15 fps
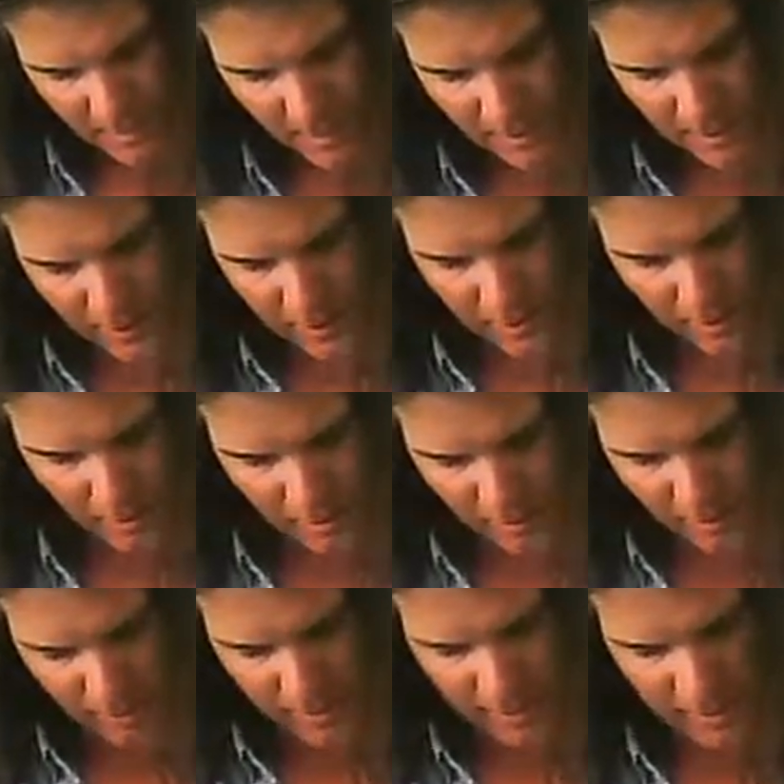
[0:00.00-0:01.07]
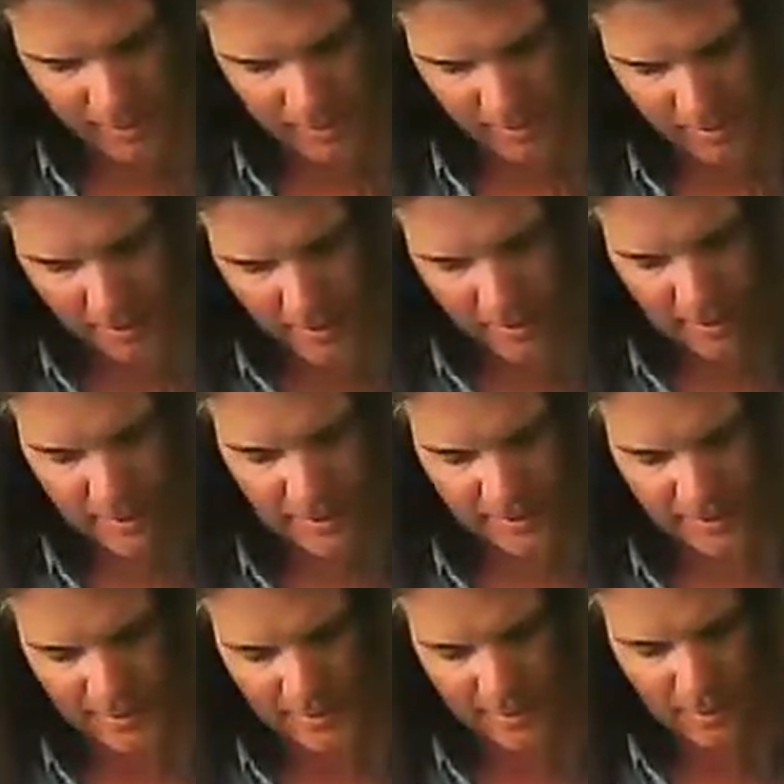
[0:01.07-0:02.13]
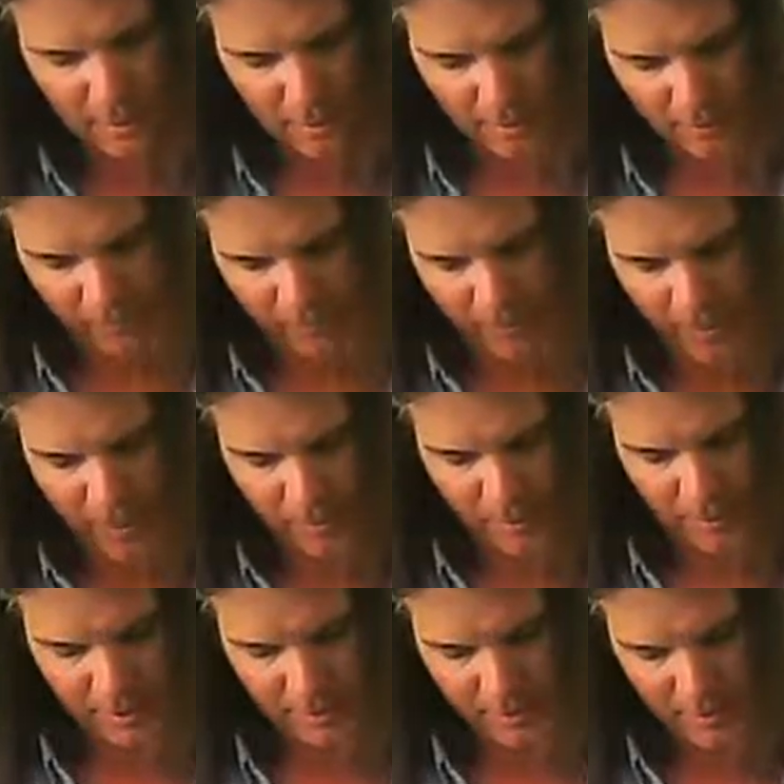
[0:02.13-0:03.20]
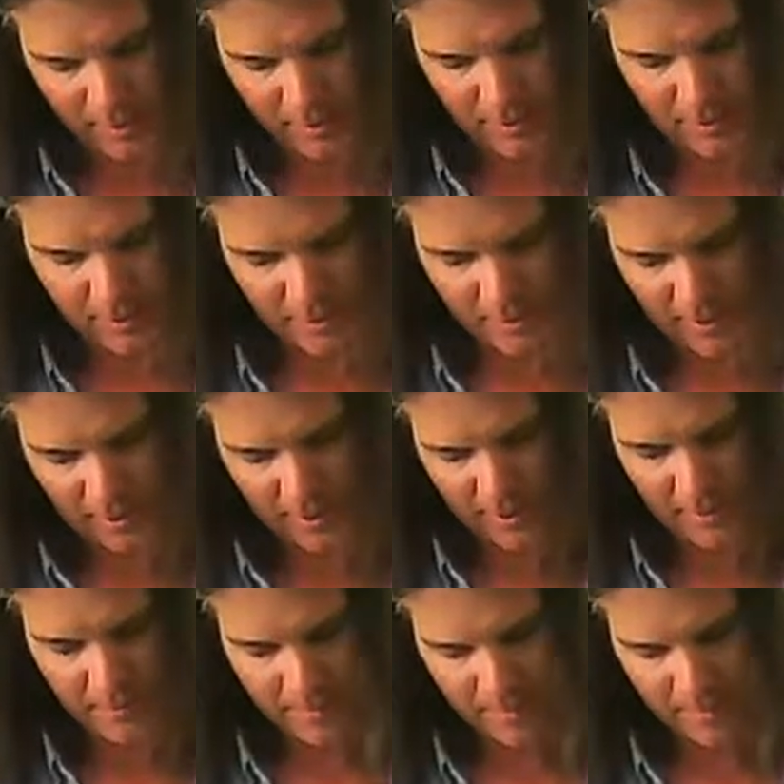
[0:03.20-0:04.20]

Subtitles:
Just go all the way down. Now this is a little bit fibrous than celery,